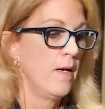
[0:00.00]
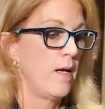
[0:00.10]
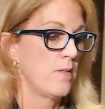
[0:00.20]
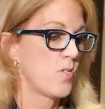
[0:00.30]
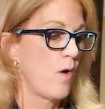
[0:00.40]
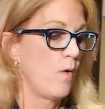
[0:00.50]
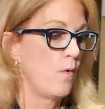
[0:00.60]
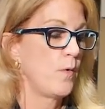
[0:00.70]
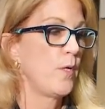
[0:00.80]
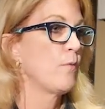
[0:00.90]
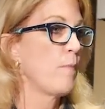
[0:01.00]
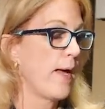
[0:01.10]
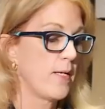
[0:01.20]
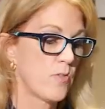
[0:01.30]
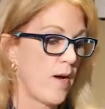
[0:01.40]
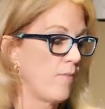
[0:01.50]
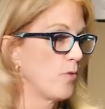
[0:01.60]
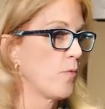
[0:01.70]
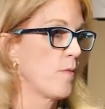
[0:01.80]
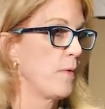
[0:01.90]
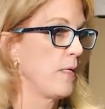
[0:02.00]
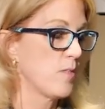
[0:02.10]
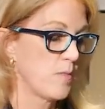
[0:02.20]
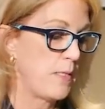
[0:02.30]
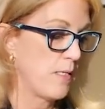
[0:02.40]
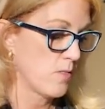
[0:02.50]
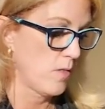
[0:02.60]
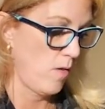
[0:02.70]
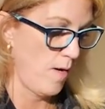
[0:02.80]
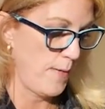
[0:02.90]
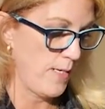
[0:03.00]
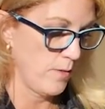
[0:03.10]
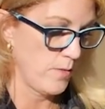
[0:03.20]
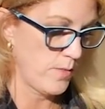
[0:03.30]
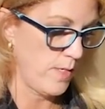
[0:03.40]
And so, Maggie travels with me and speaks to lawmakers